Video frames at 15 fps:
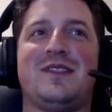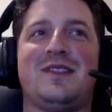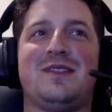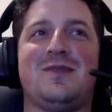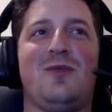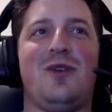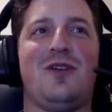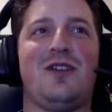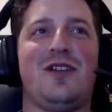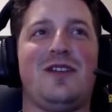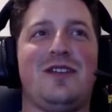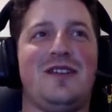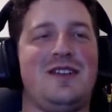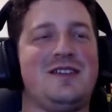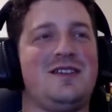some odd
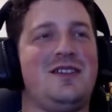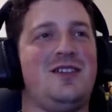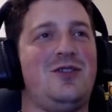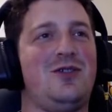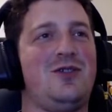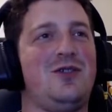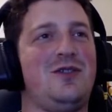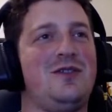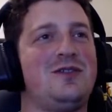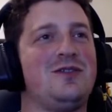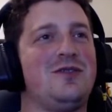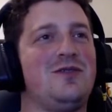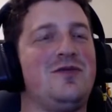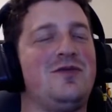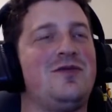ideas that you could
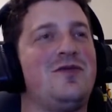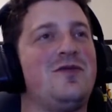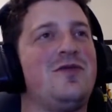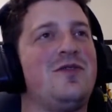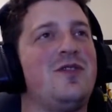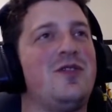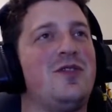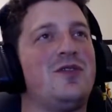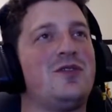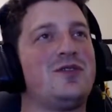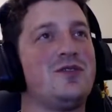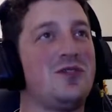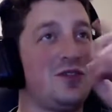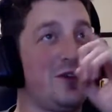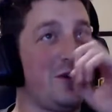sort of
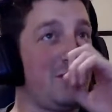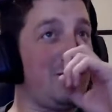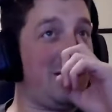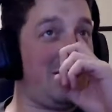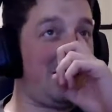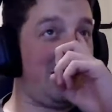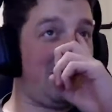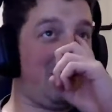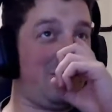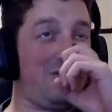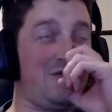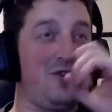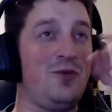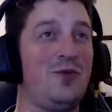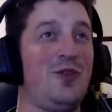go with if
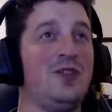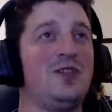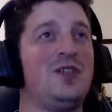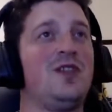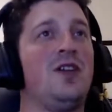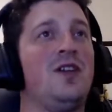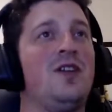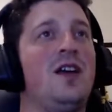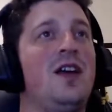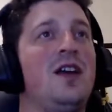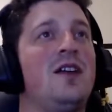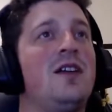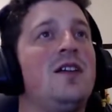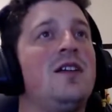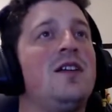you wanted to go that
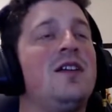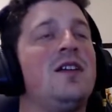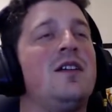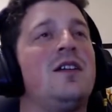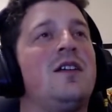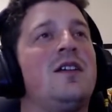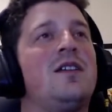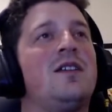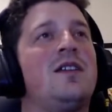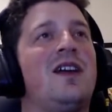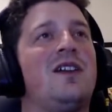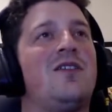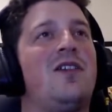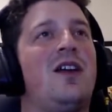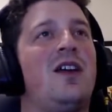
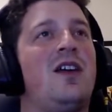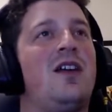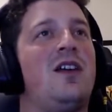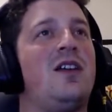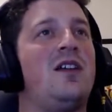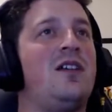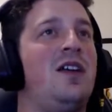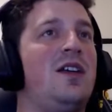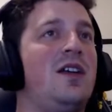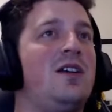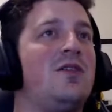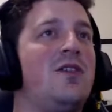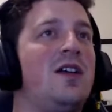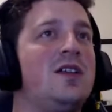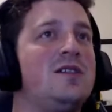crazy.
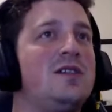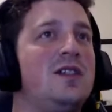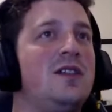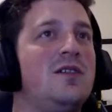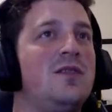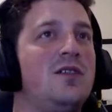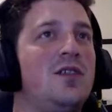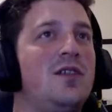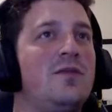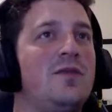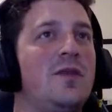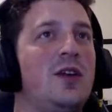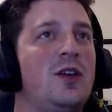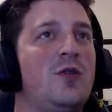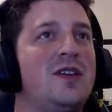You know,
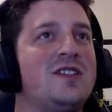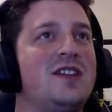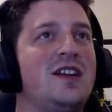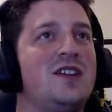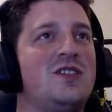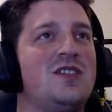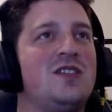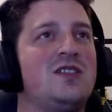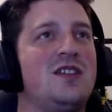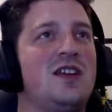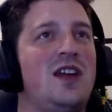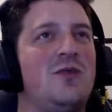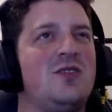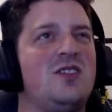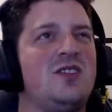a US Legends
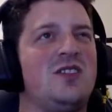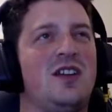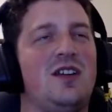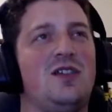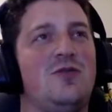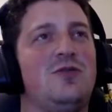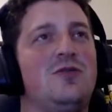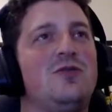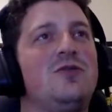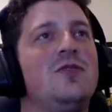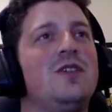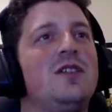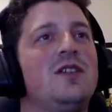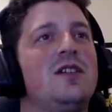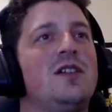car, which is like a little
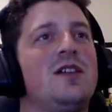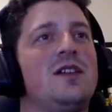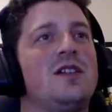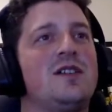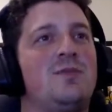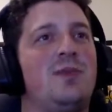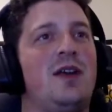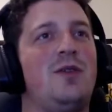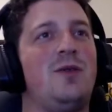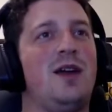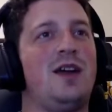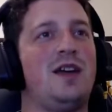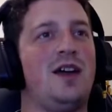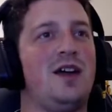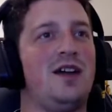speedway
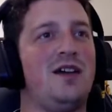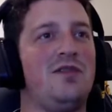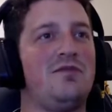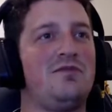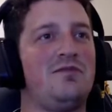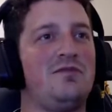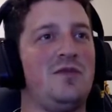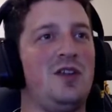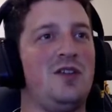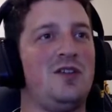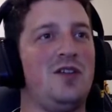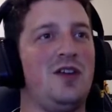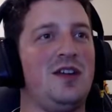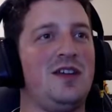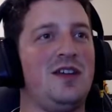car. You know,
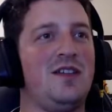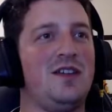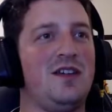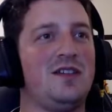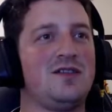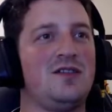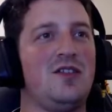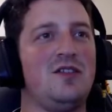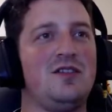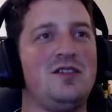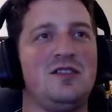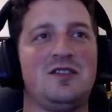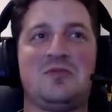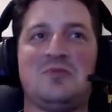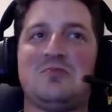
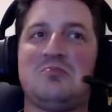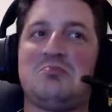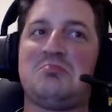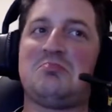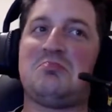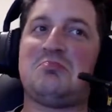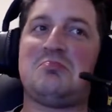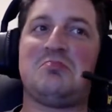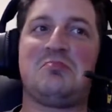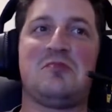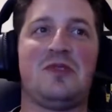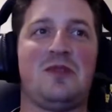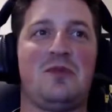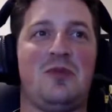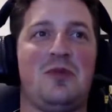$19,000.
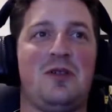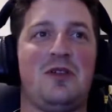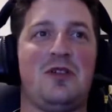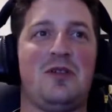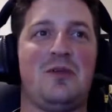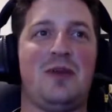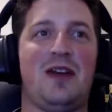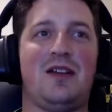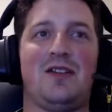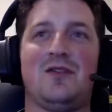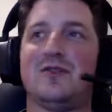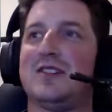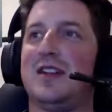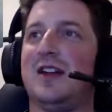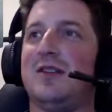Probably not a bad little
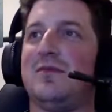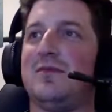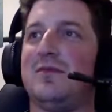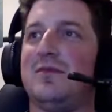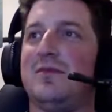setup.